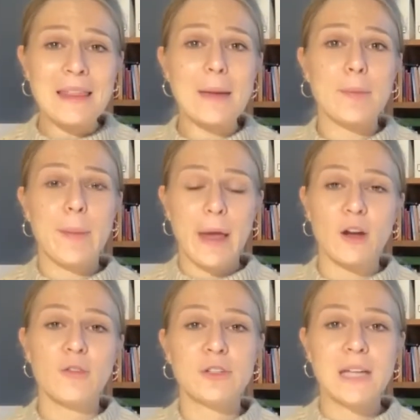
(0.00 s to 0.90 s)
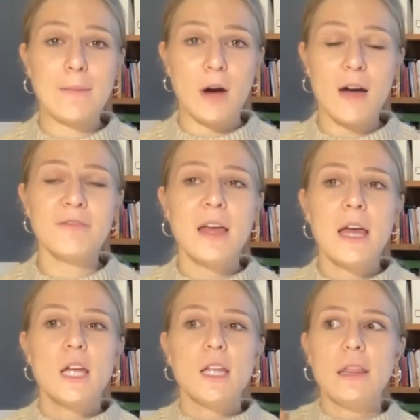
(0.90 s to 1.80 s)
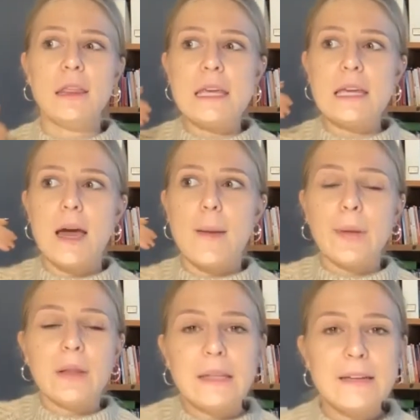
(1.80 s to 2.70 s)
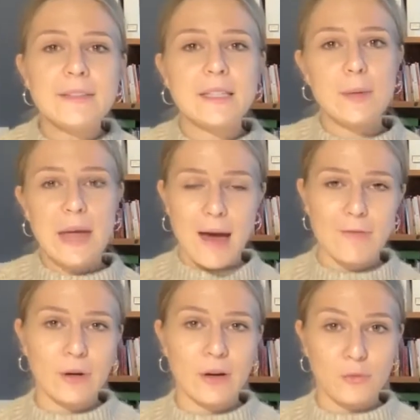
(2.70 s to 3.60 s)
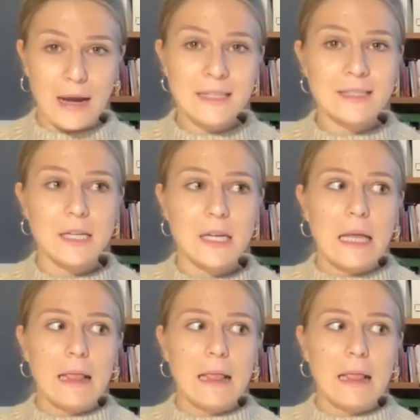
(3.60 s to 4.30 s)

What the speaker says: Like preparing for time off, the beliefs that we have around rest.